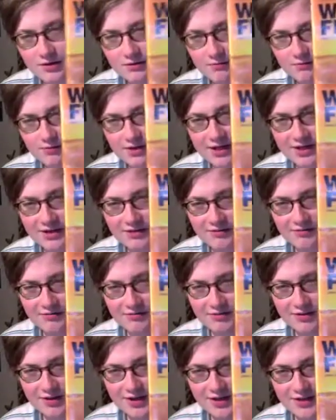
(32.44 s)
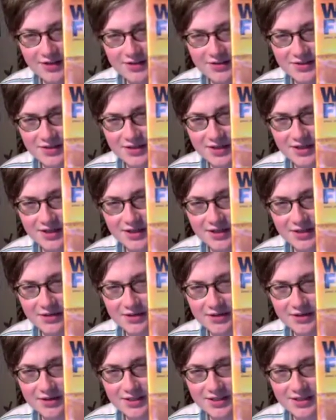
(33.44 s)
Wake in Fright, in the
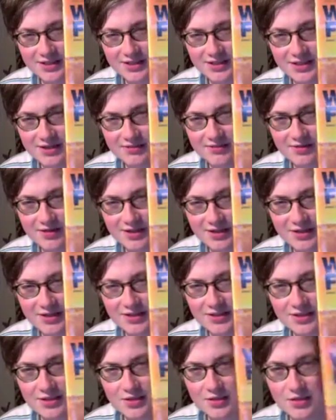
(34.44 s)
1970s.